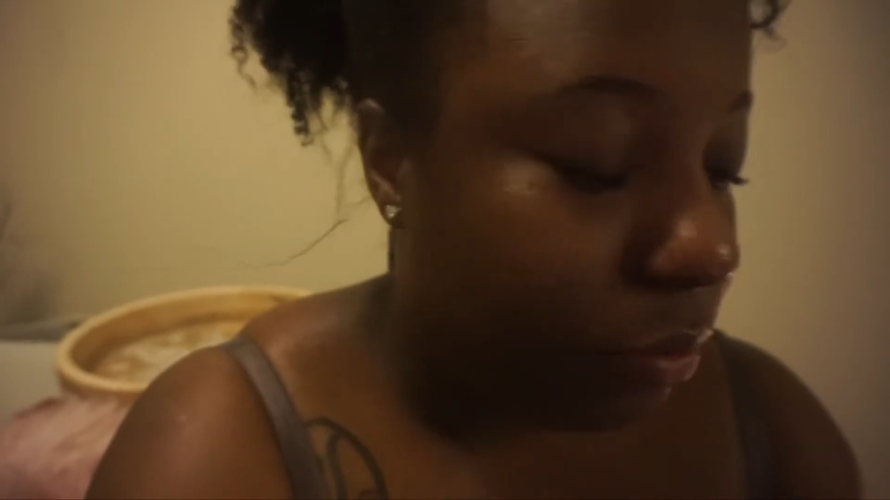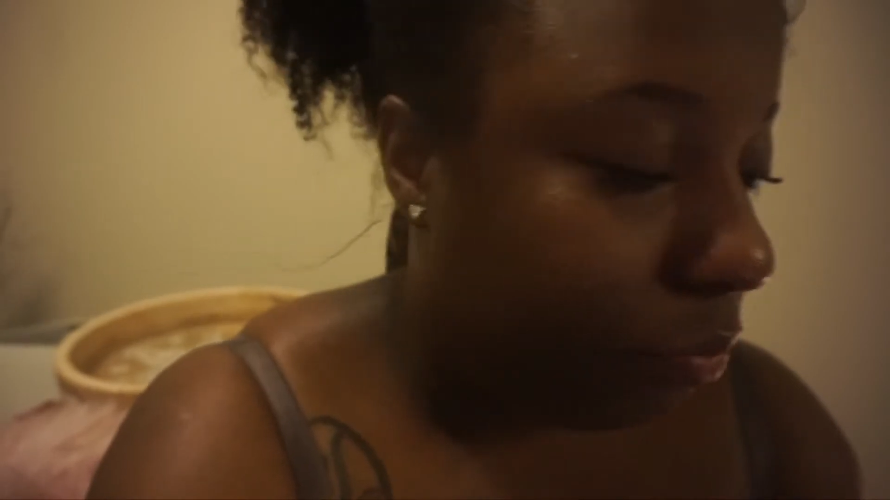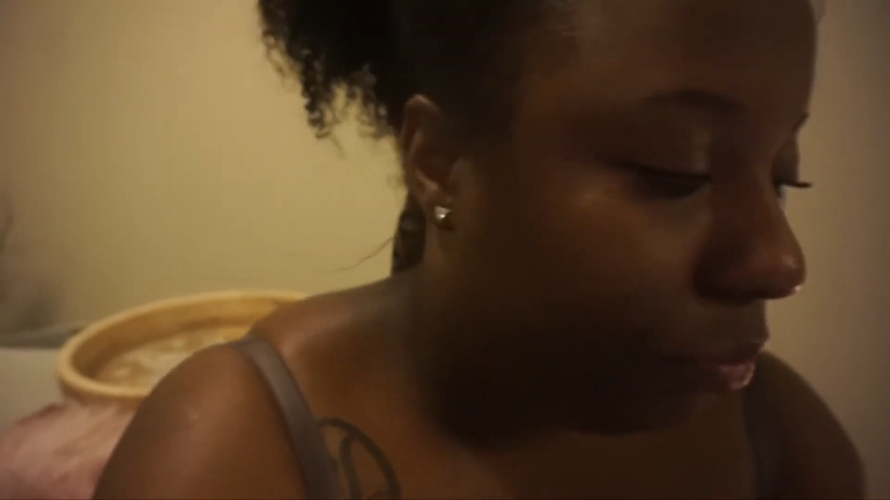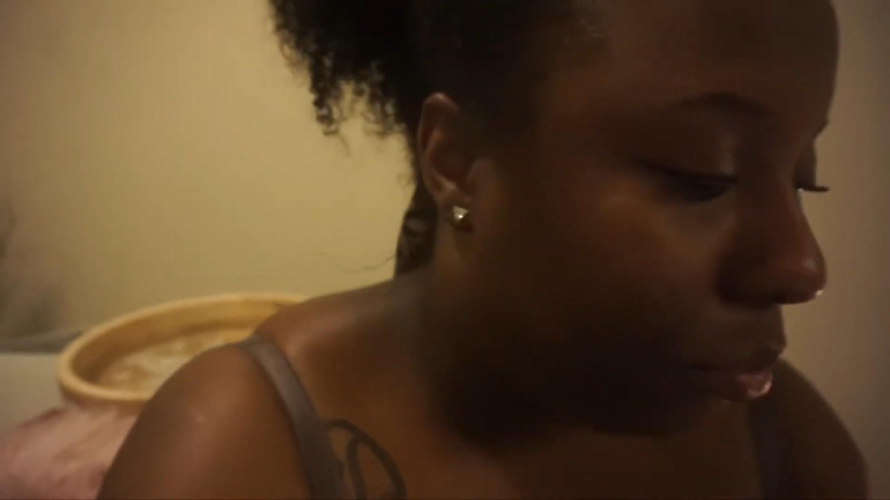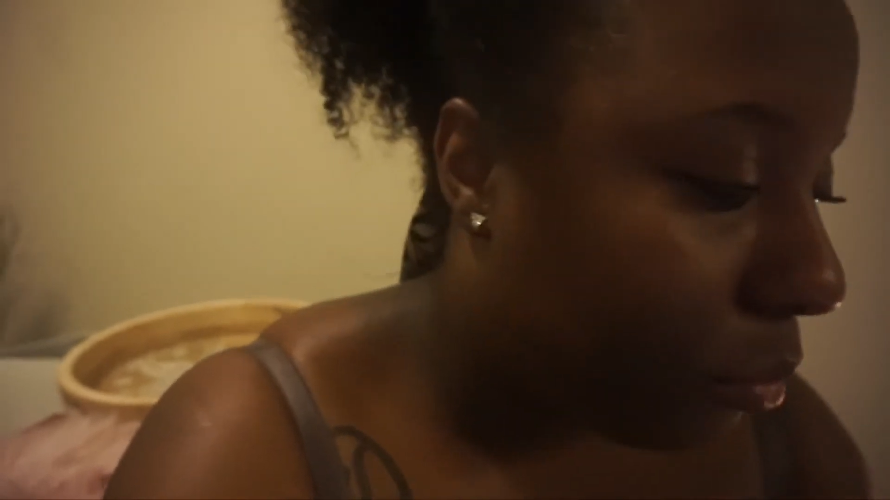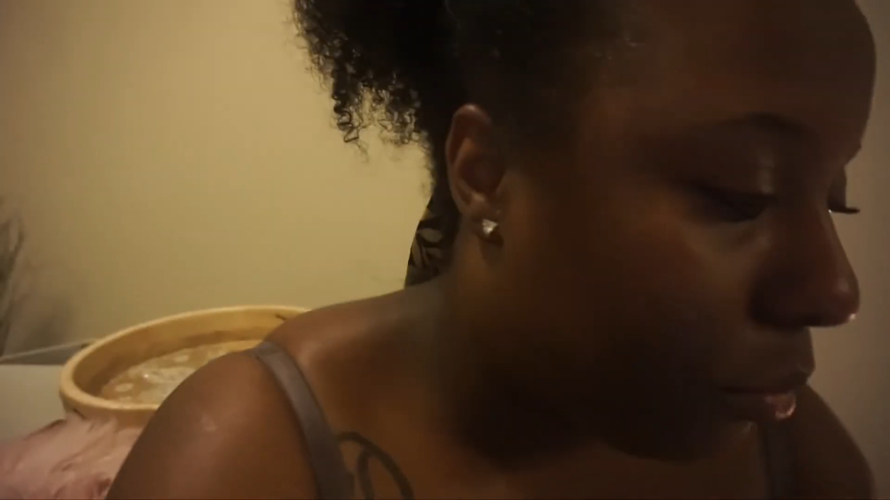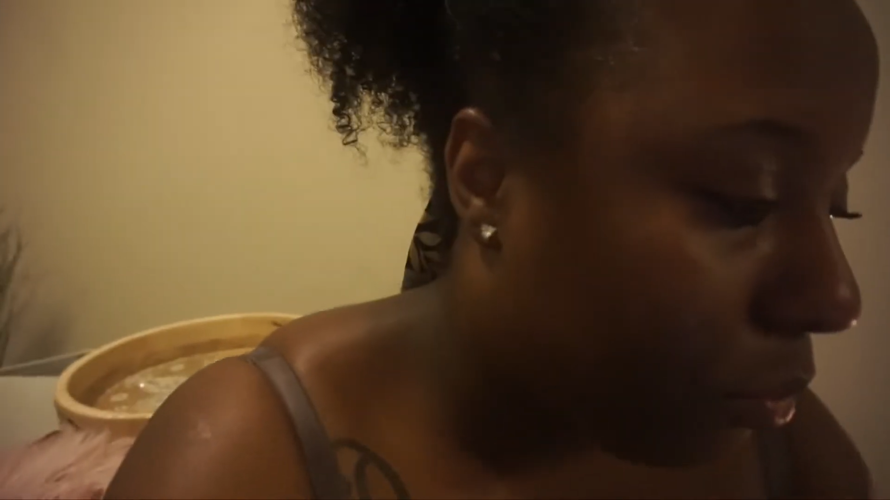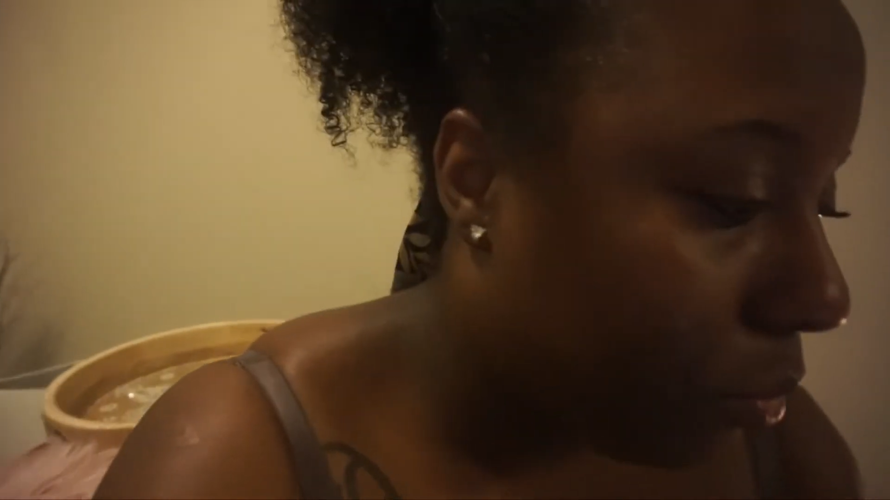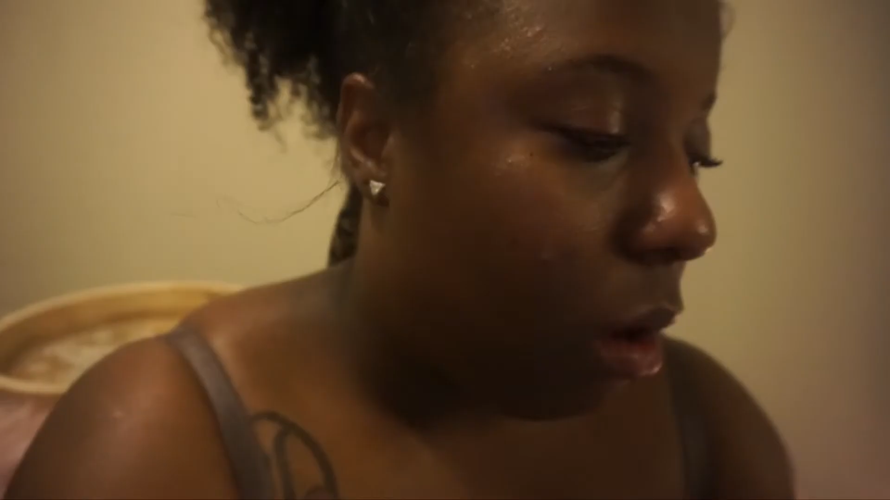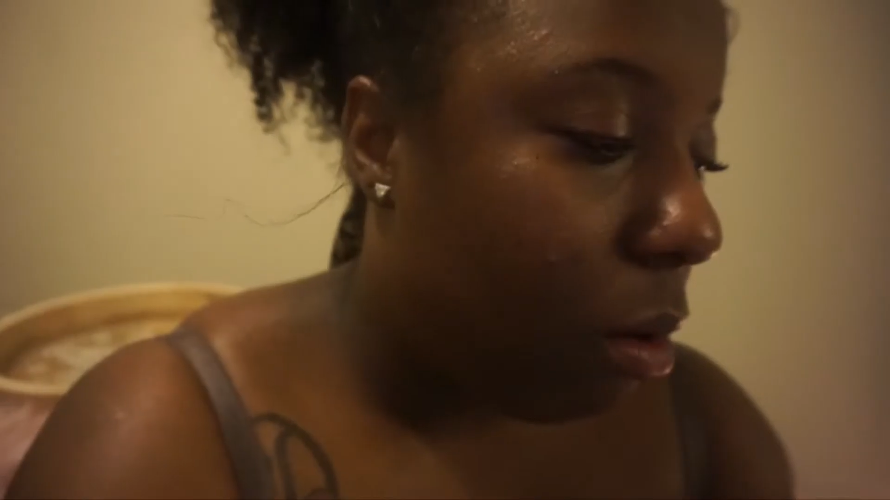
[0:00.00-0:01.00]

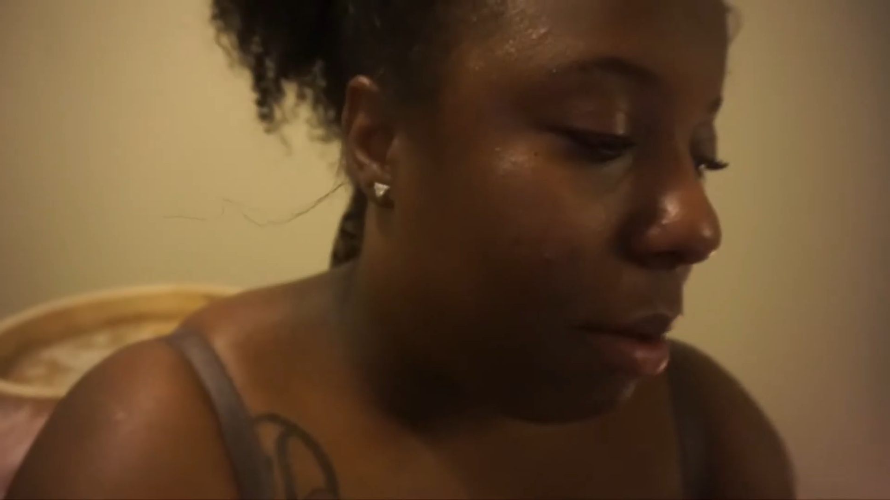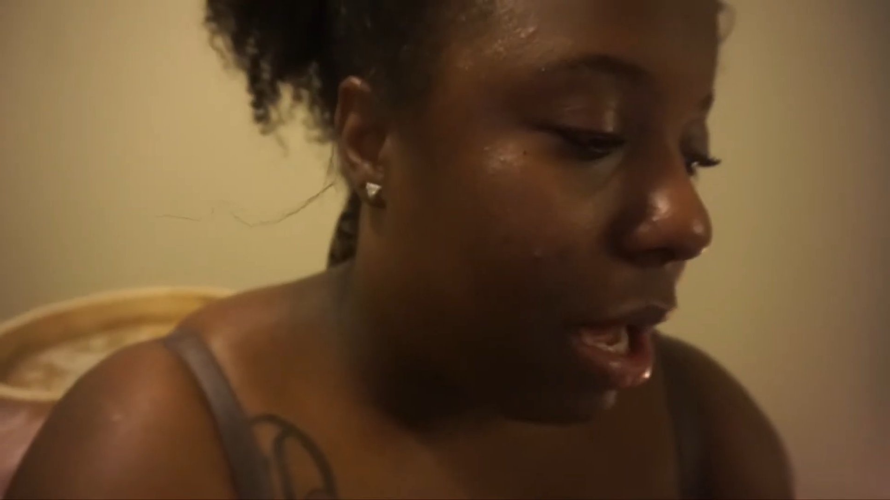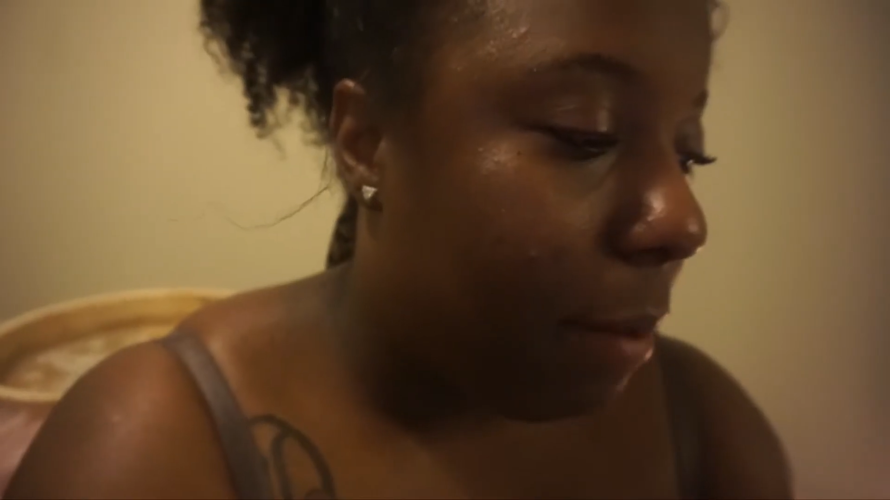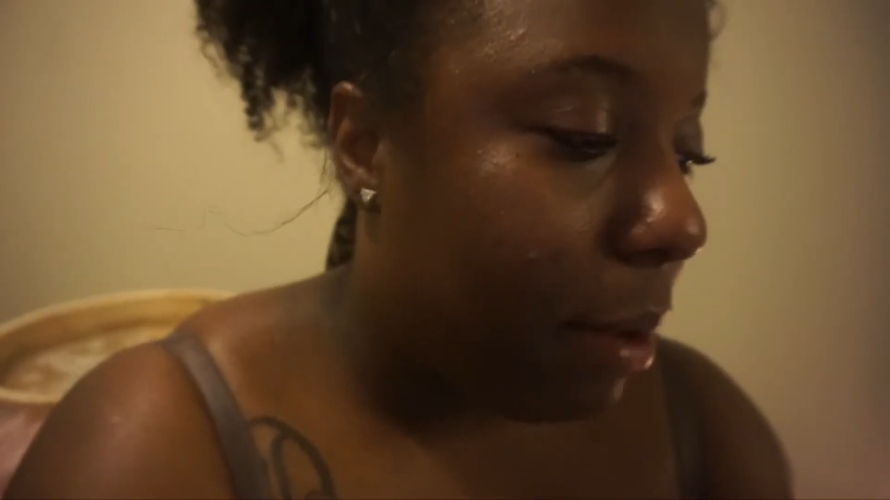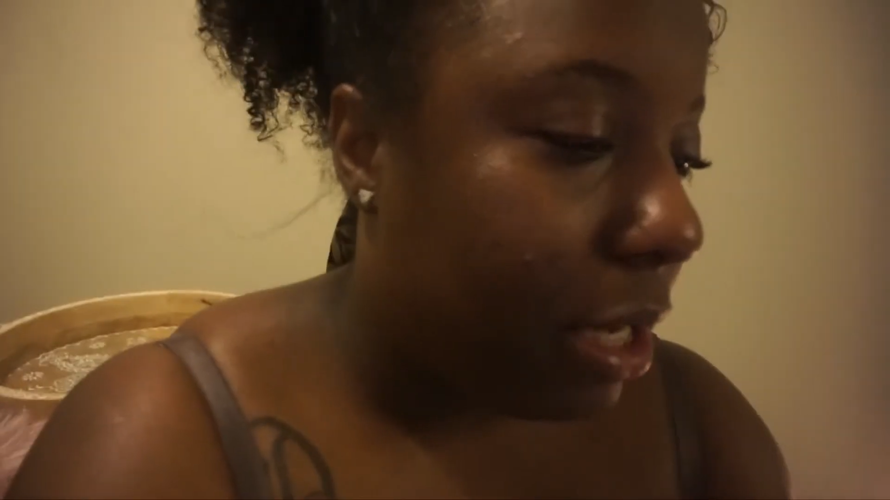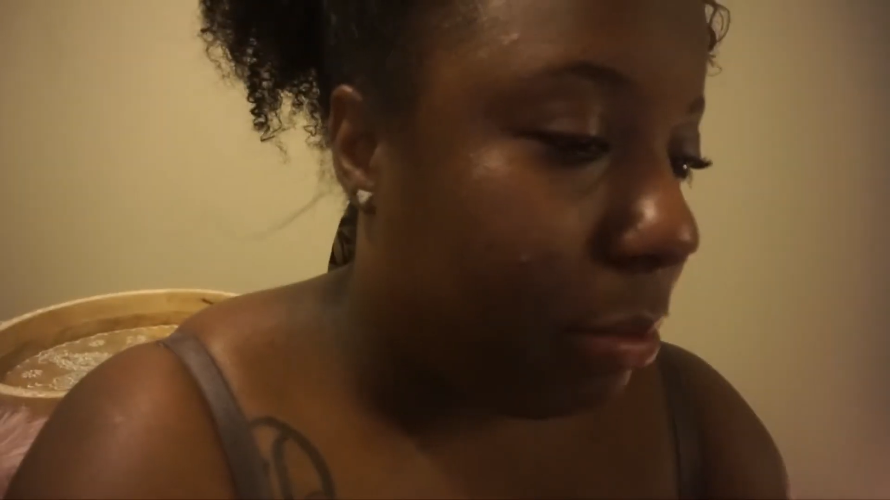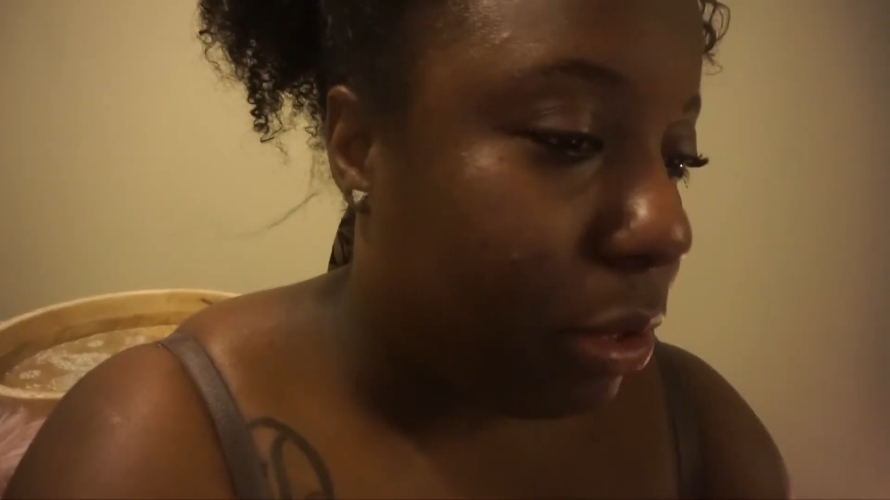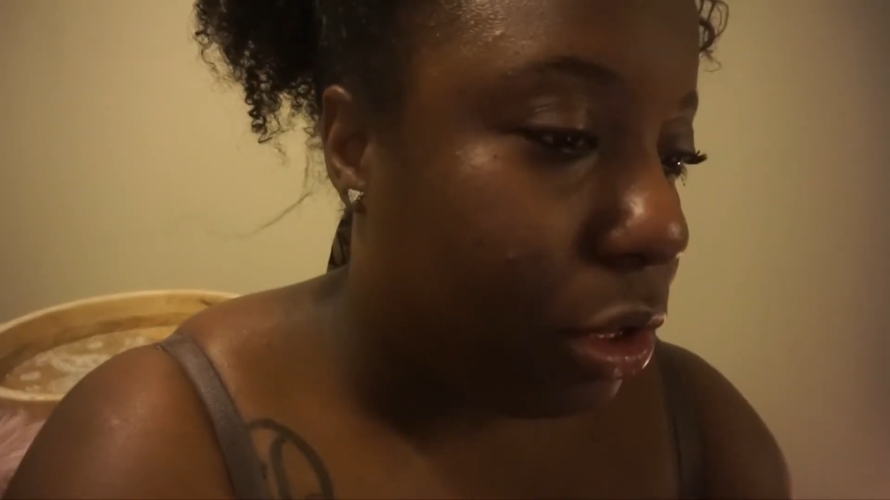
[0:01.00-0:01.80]
I want my iPad to be